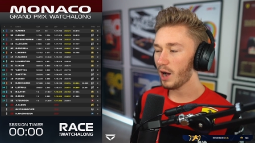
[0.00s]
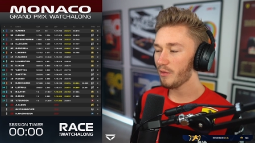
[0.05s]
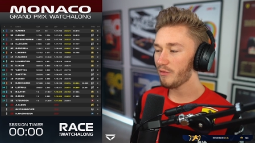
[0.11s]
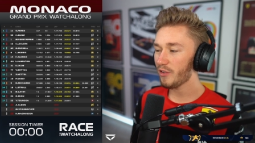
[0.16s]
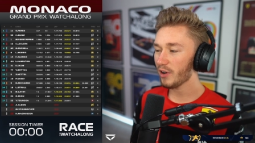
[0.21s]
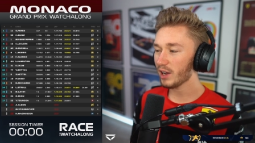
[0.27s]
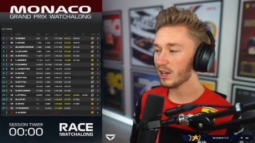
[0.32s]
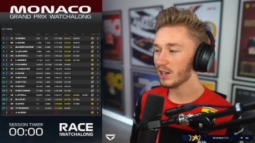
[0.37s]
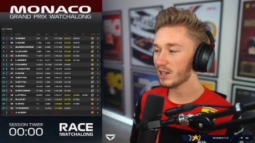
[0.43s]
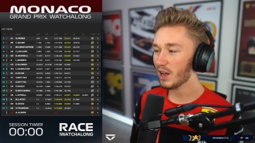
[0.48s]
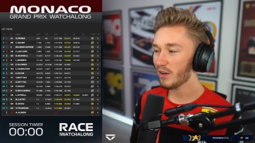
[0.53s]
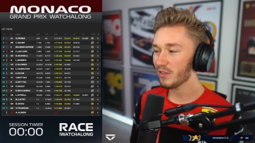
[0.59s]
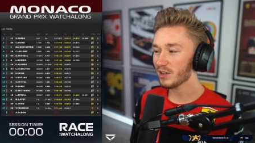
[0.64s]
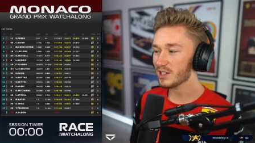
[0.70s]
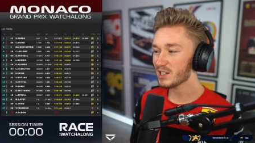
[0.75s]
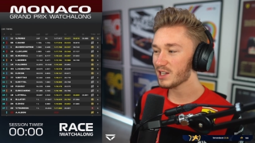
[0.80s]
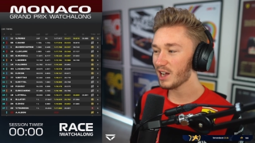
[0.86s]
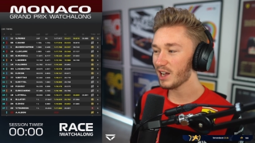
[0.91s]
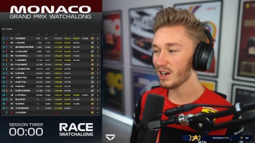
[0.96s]
I'm fucking
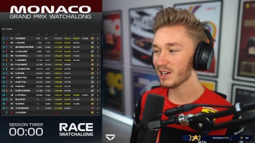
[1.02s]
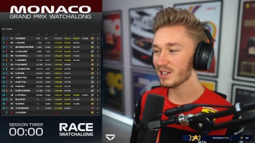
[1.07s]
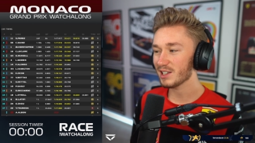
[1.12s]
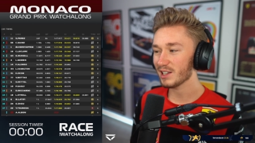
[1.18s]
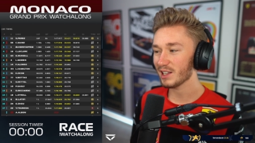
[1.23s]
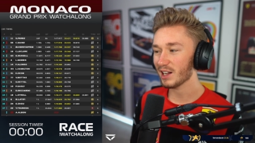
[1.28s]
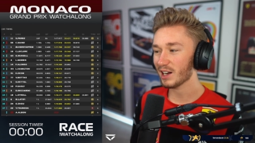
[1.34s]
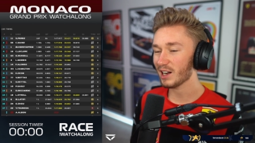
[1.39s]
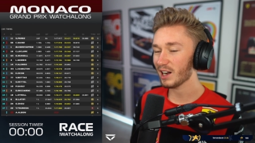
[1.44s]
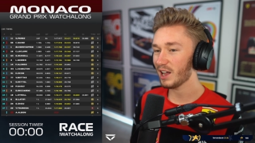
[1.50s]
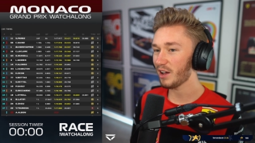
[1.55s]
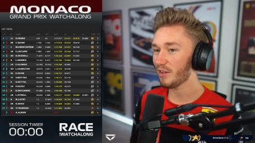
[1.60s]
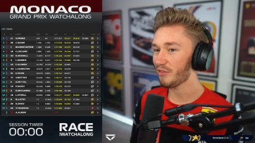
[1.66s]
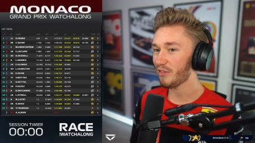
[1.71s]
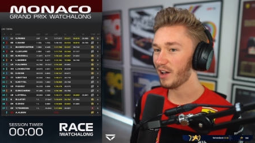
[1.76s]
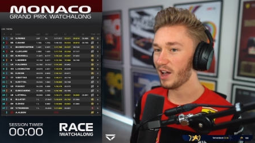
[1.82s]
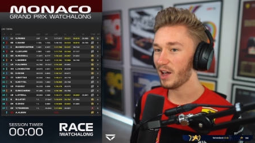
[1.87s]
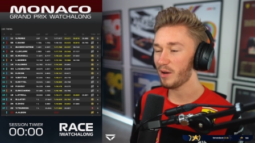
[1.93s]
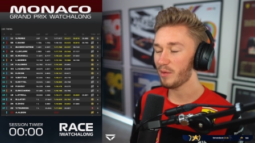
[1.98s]
devastated as a Leclerc
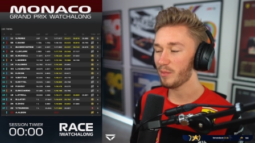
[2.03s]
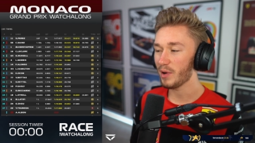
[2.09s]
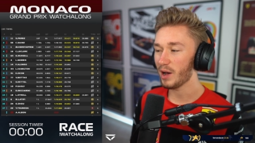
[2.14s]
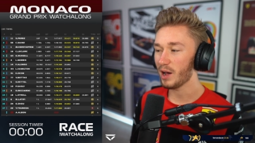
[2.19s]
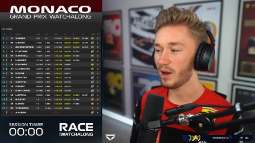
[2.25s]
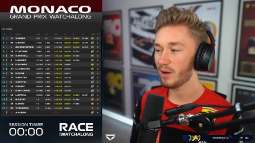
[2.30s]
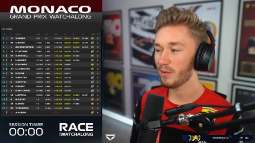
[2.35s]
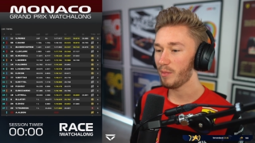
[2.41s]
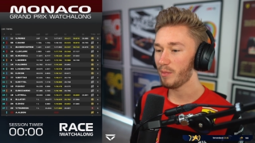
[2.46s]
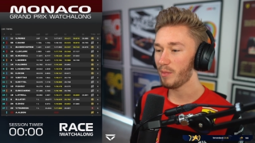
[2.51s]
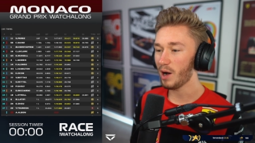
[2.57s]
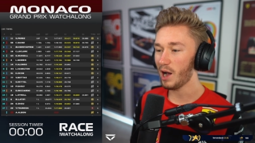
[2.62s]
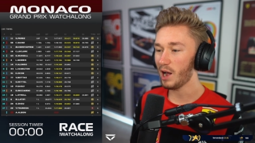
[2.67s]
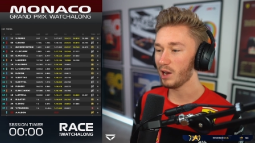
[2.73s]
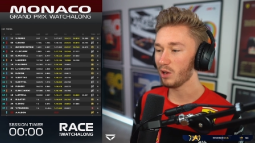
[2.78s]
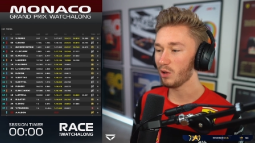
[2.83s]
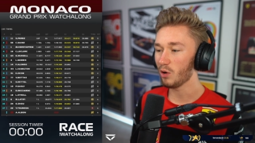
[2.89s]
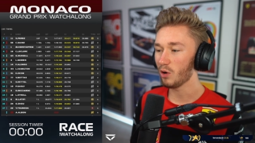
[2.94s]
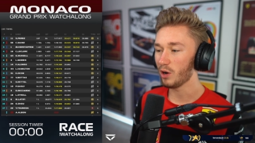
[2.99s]
fan, but
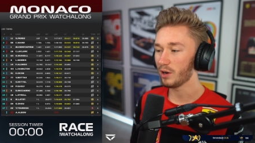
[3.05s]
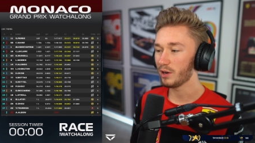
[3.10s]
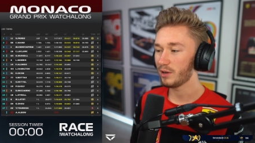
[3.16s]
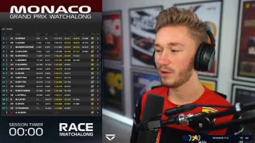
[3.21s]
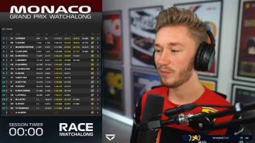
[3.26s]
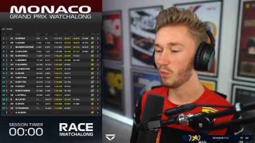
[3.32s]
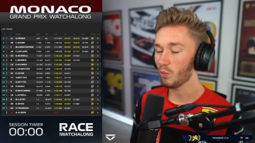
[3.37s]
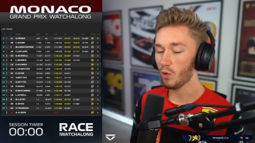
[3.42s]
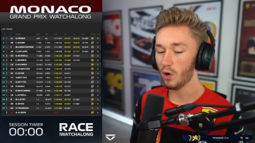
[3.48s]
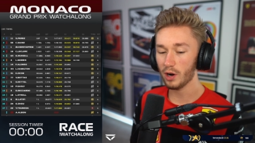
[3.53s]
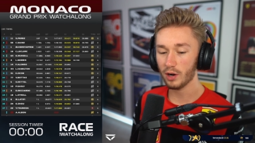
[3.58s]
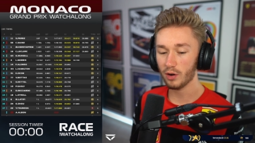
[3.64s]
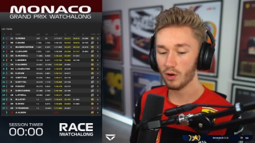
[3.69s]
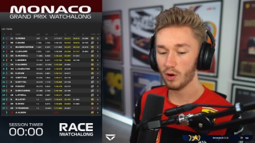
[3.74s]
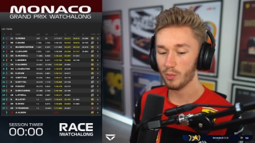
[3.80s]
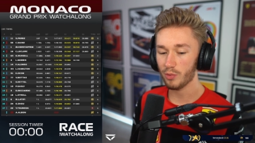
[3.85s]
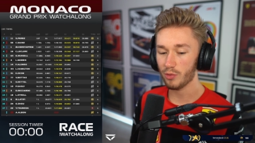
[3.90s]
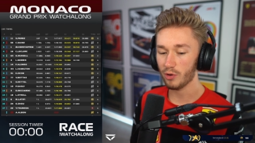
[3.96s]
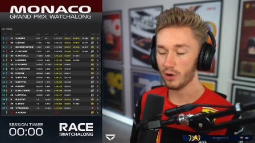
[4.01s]
my lord. What a
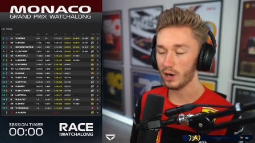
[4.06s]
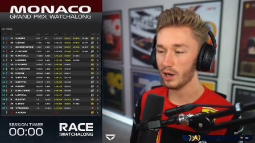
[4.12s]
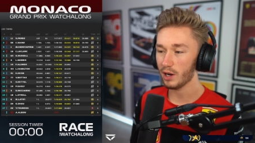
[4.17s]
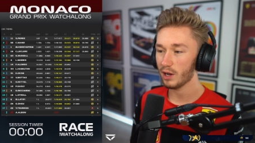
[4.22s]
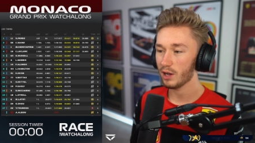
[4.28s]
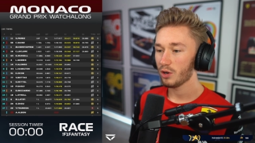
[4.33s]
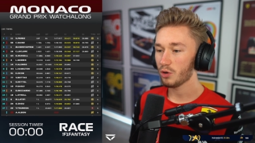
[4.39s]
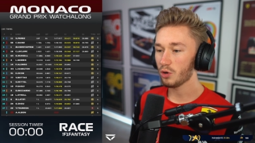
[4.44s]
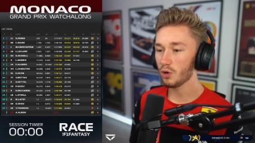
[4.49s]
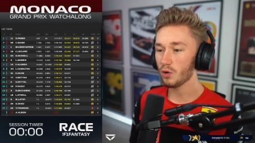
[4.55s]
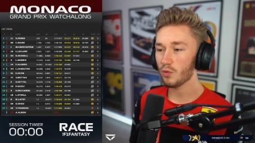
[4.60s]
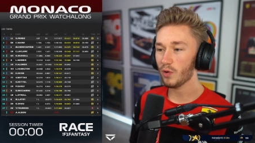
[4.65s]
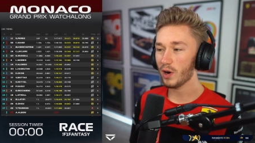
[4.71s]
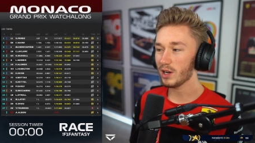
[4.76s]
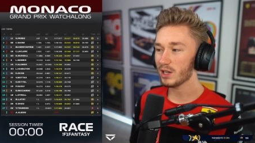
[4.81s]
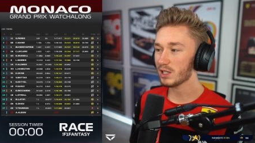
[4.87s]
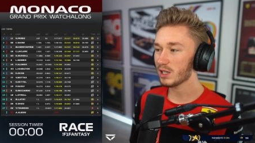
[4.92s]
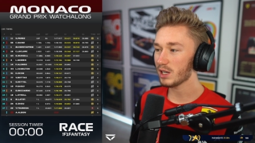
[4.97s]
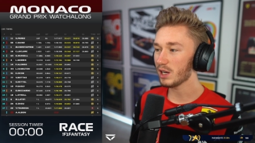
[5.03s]
Grand Prix. Good
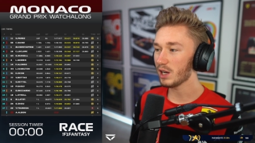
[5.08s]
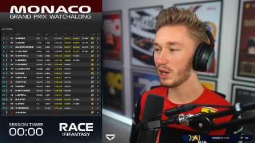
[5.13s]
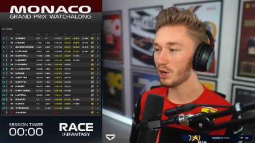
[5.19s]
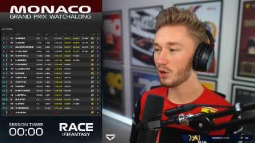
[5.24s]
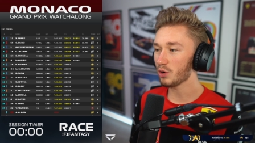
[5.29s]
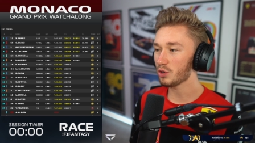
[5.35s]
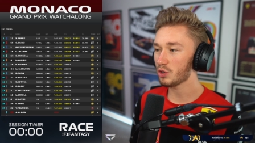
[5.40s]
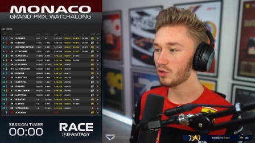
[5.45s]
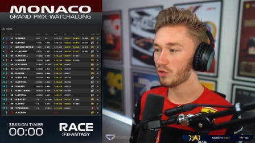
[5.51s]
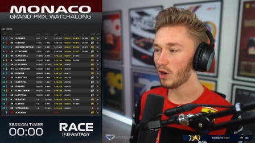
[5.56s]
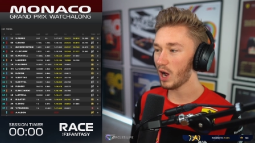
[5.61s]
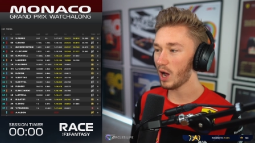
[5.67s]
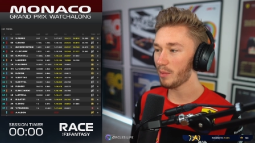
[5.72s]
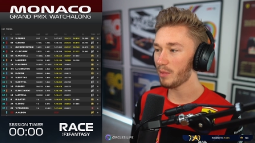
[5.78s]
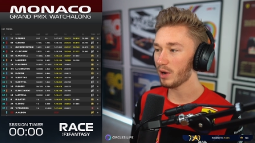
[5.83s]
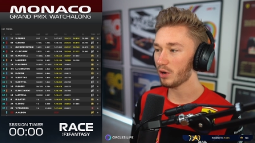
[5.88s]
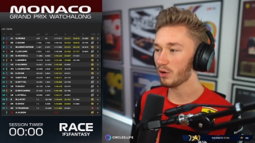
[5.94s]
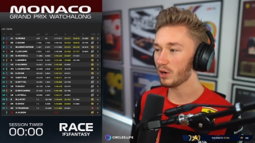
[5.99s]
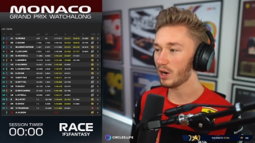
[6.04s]
racing, good
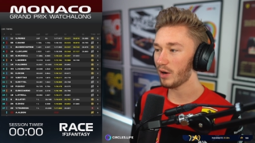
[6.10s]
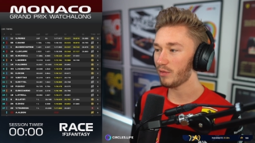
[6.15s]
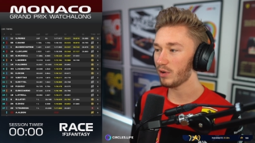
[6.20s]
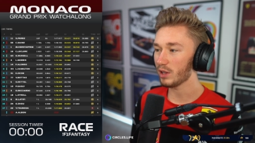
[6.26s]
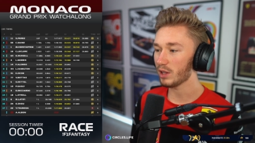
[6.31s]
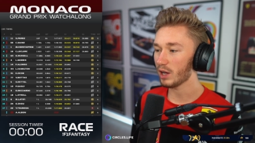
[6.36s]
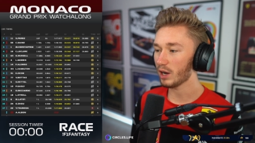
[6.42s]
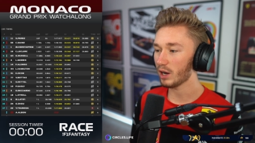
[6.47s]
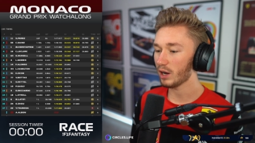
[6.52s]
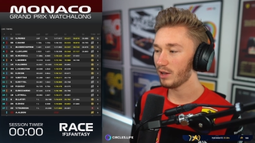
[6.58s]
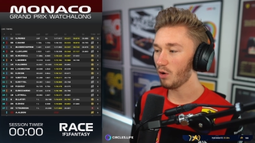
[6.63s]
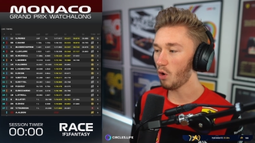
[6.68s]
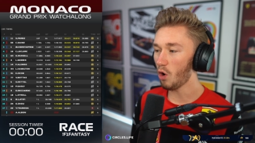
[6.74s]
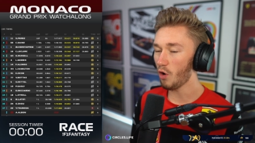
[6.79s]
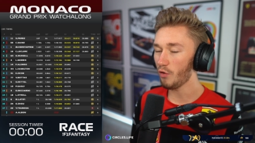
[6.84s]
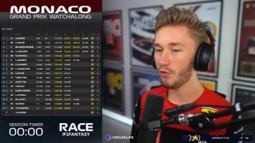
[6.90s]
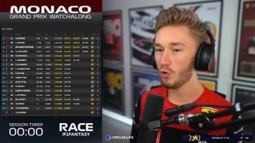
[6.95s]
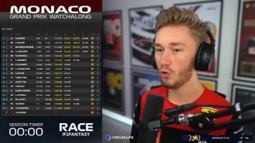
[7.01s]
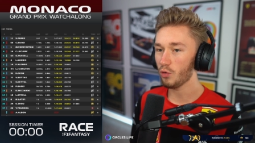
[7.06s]
drama, good everything.
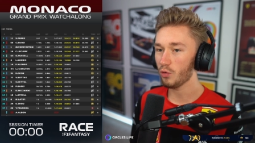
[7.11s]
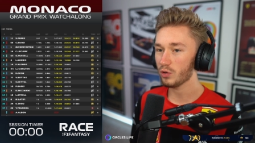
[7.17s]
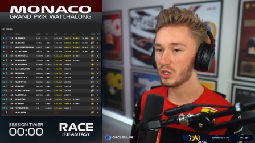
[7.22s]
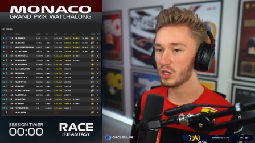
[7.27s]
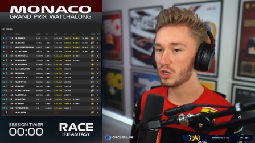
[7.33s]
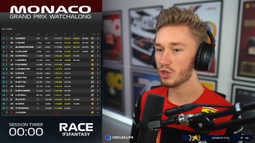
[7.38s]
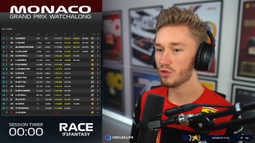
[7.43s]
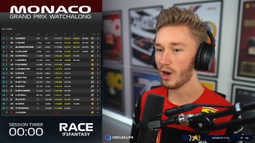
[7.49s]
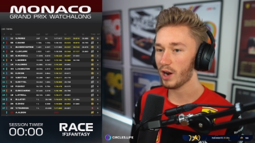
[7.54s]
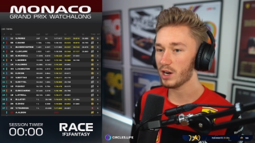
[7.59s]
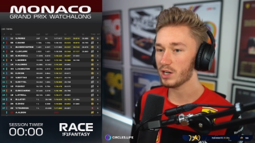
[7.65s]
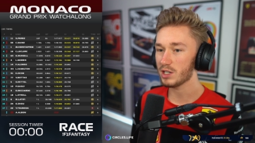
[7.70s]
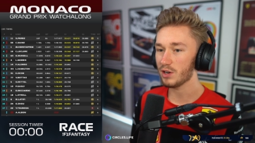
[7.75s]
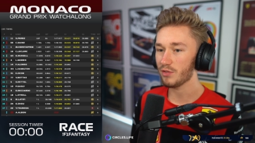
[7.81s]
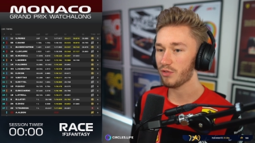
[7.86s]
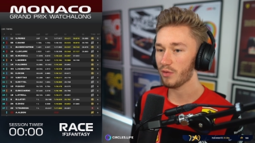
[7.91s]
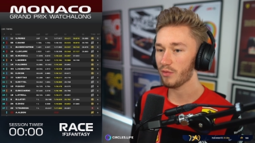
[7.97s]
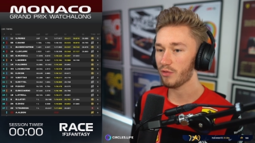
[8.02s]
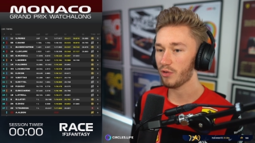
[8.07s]
Awful
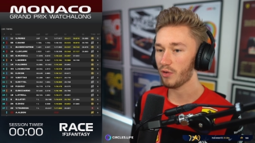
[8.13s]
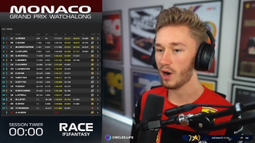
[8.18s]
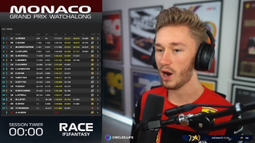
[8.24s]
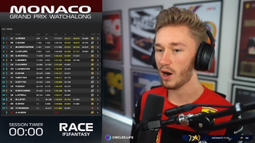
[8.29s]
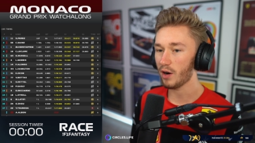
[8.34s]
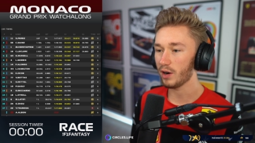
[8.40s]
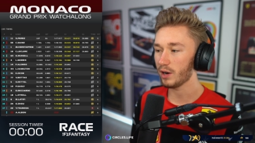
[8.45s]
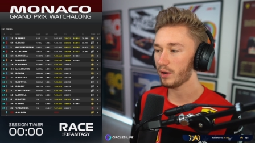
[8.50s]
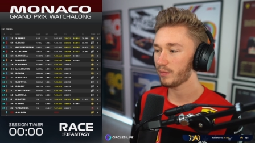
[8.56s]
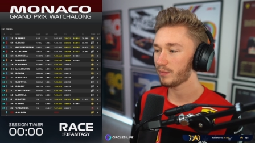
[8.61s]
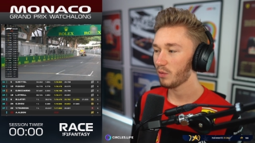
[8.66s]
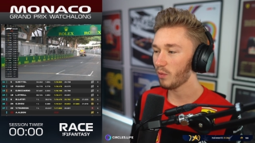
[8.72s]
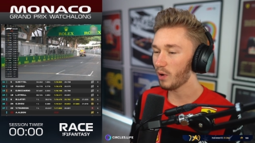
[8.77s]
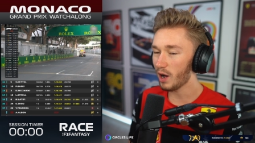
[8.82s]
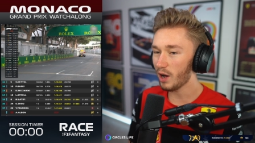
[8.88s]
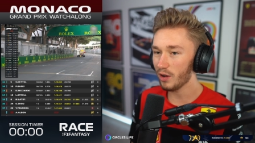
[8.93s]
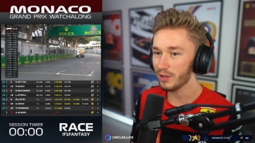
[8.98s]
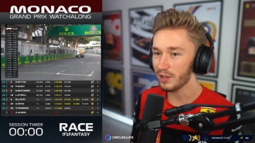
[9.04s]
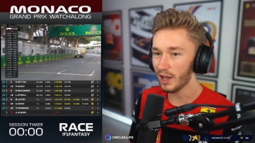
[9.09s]
strategy from Ferrari.
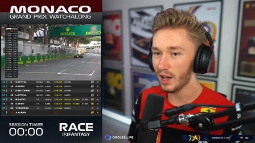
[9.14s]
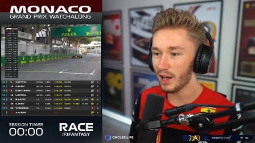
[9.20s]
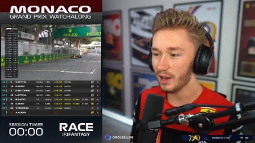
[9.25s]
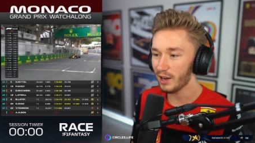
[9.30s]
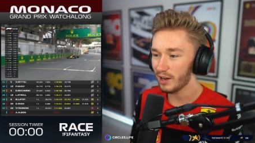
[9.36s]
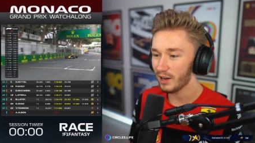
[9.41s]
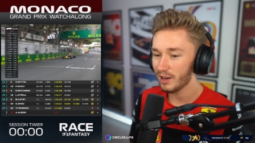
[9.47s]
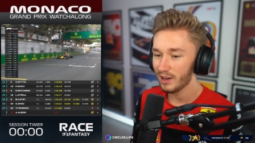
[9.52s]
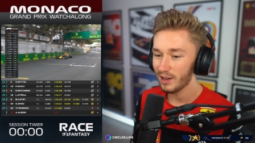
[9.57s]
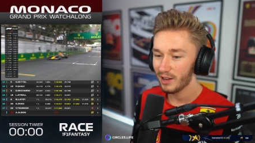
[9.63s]
Well done.